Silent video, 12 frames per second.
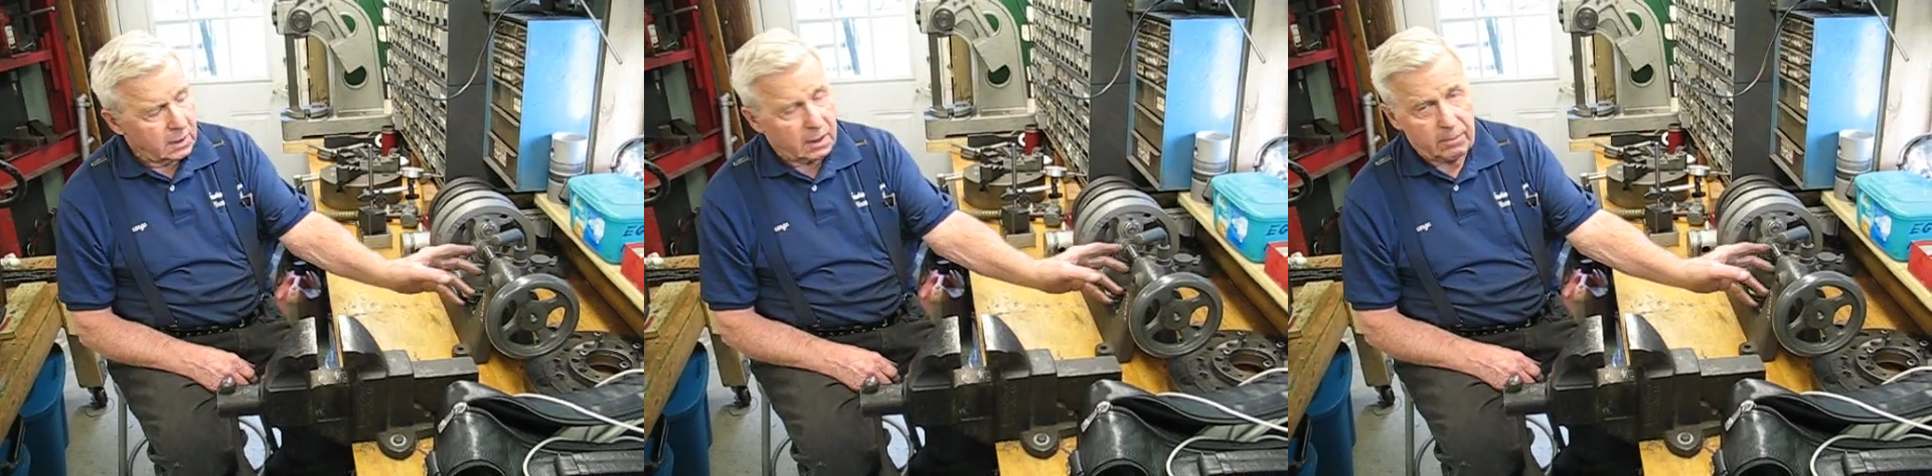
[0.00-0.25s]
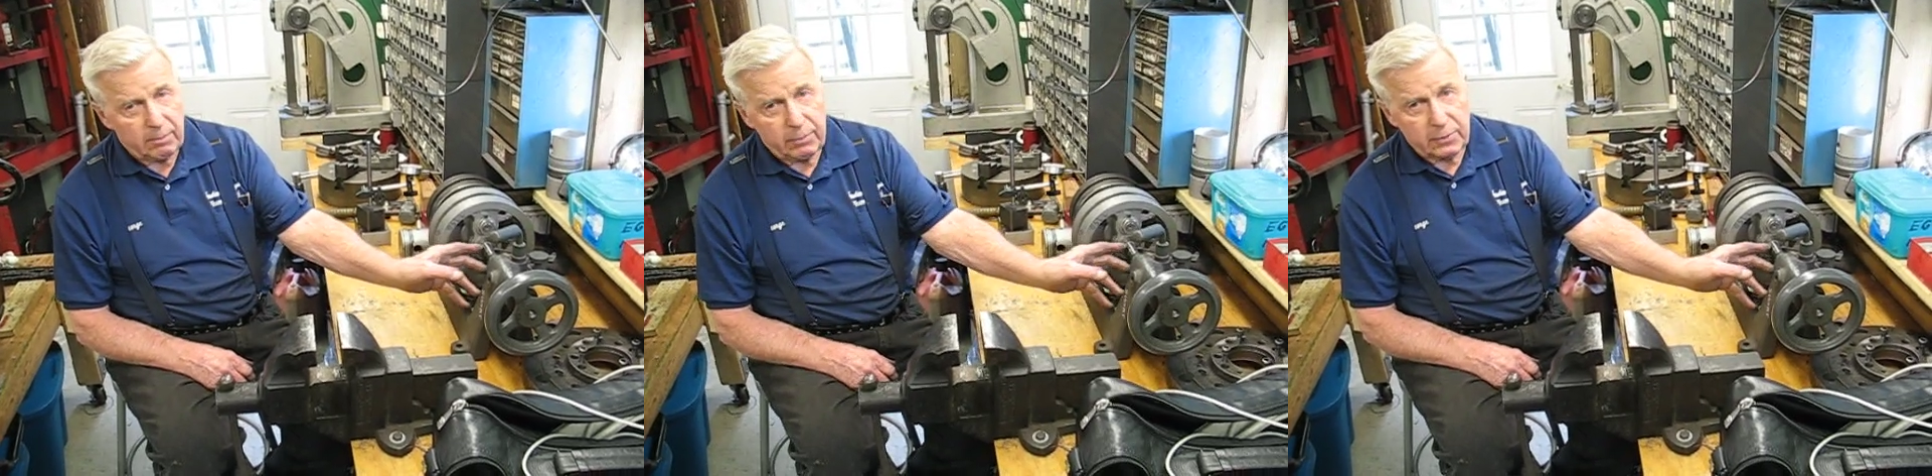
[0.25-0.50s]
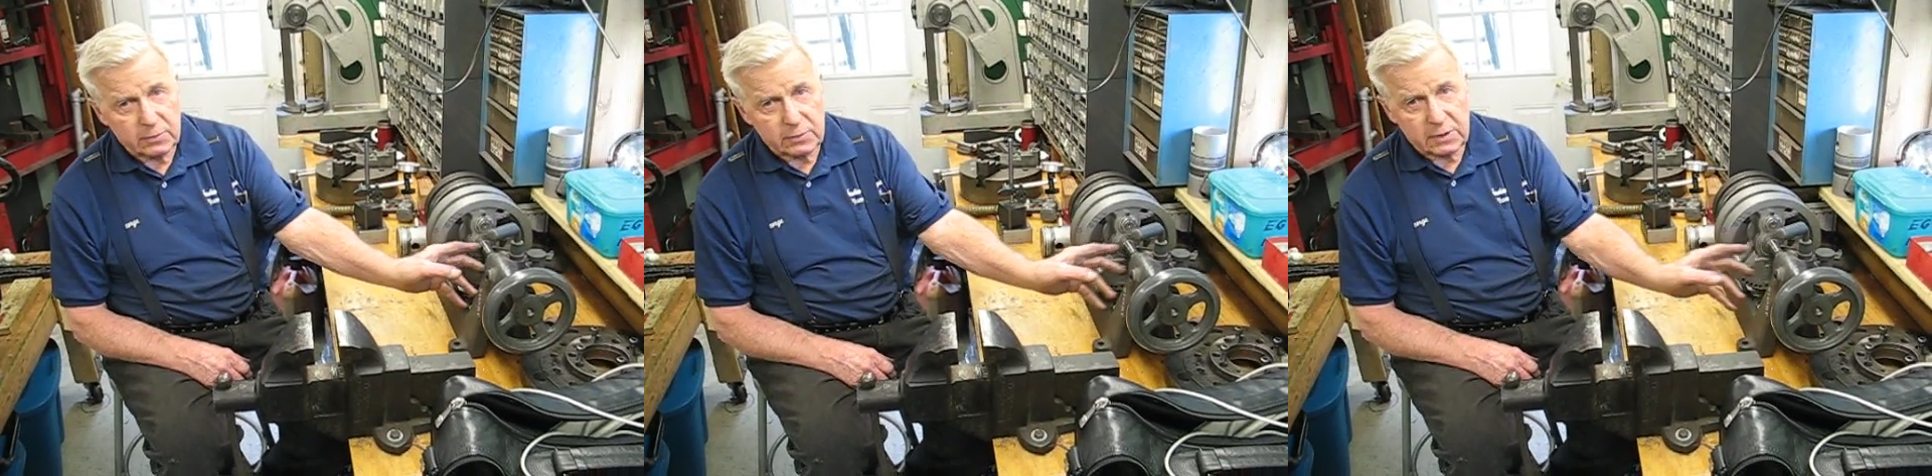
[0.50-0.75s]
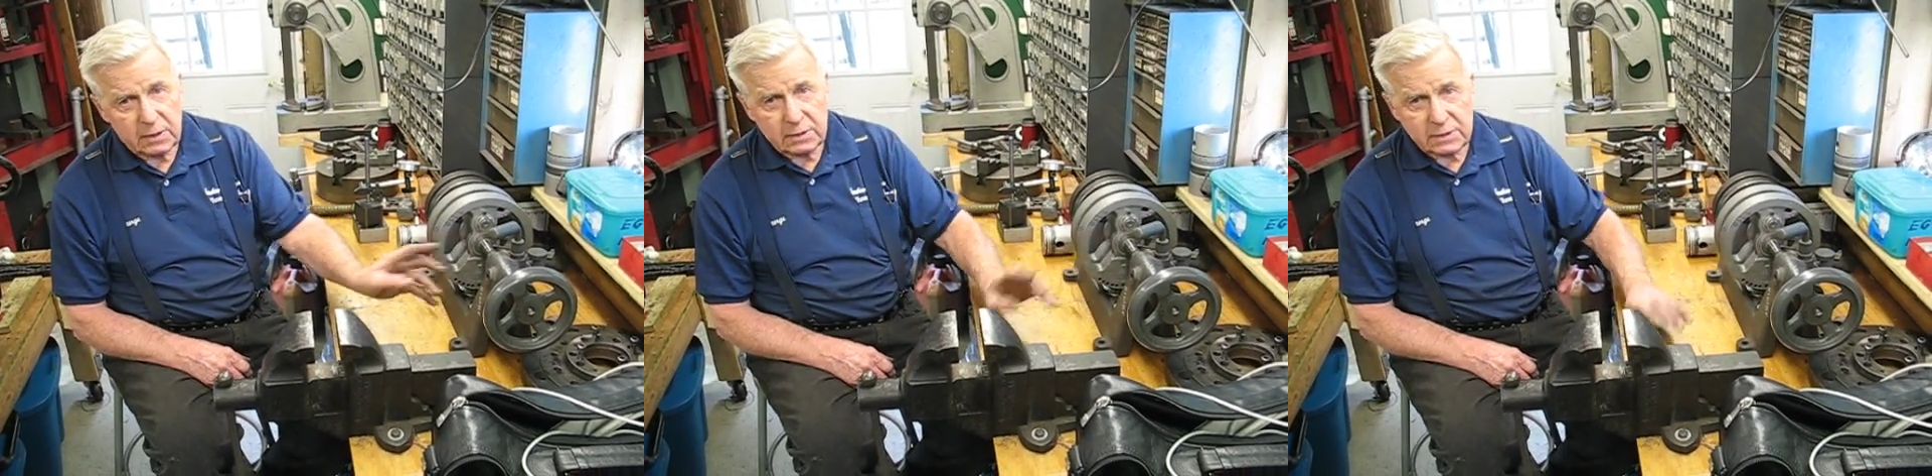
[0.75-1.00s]
on both
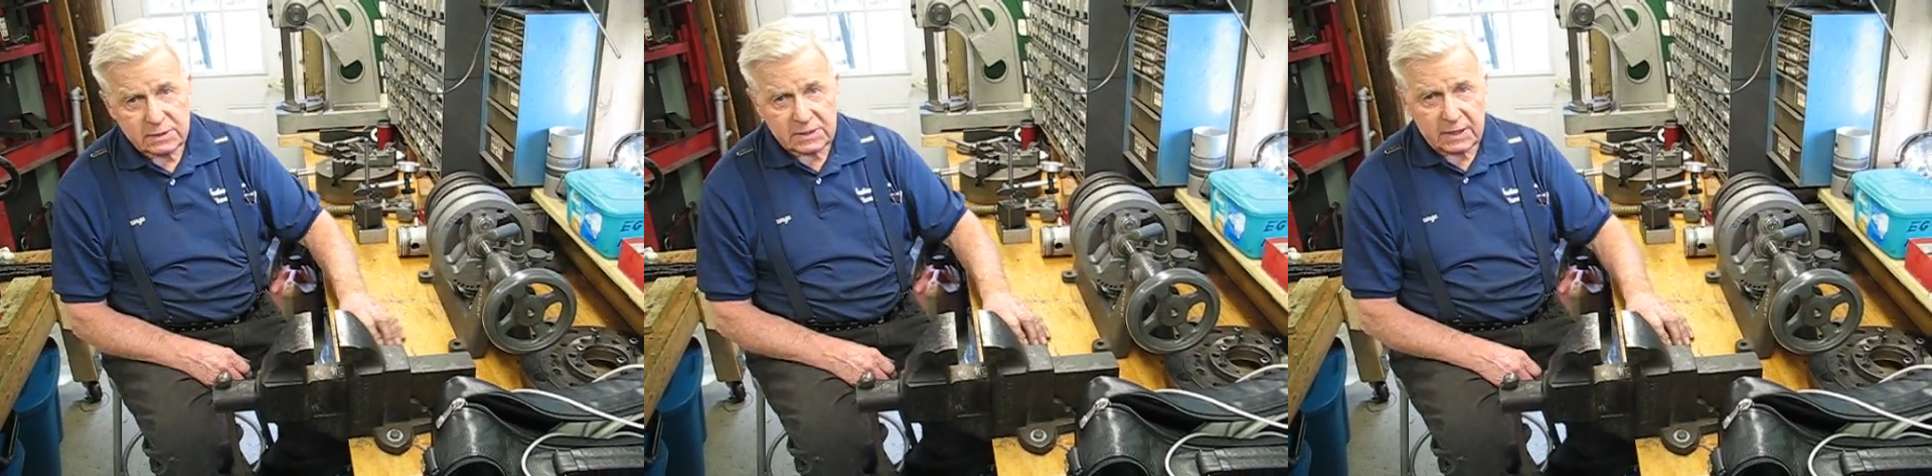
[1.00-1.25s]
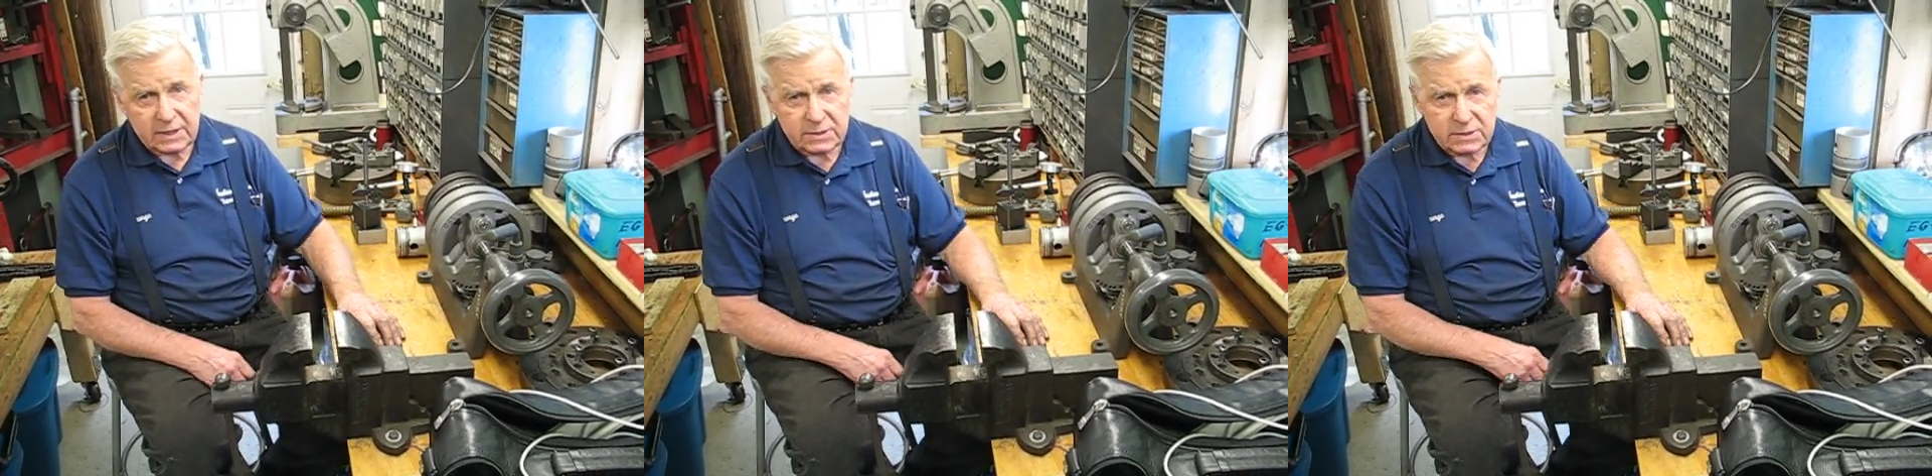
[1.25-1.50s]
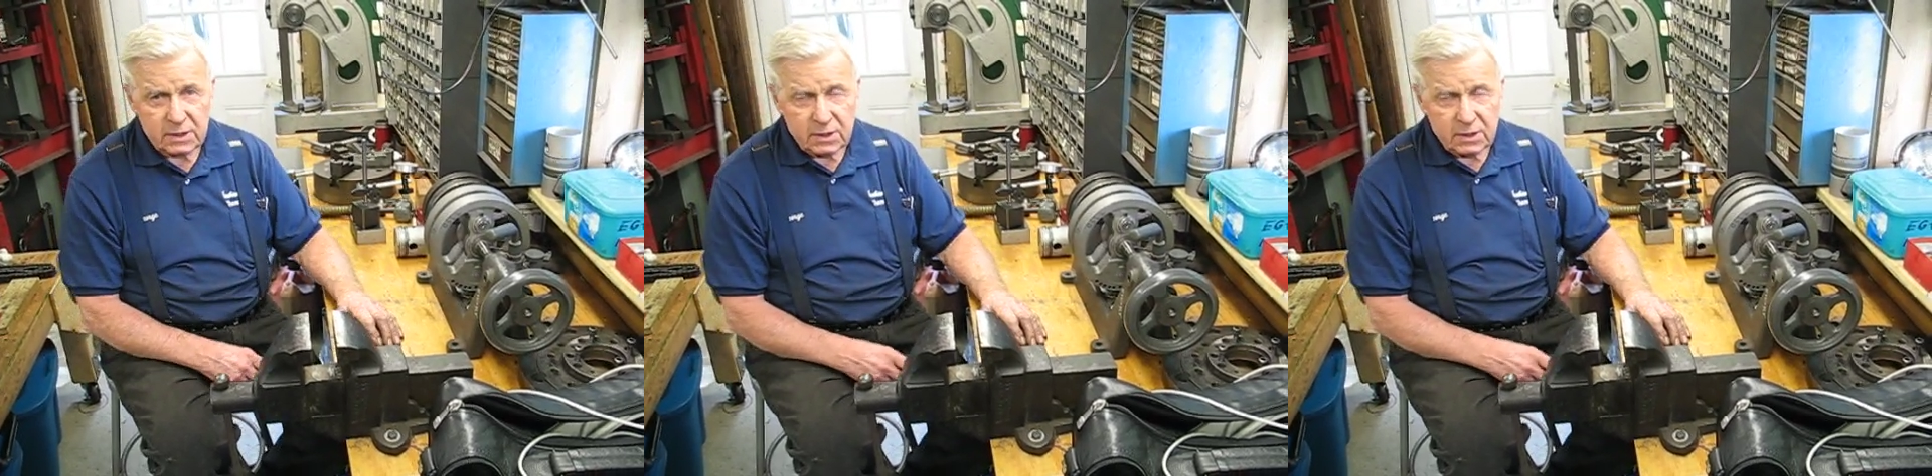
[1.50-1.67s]
sides.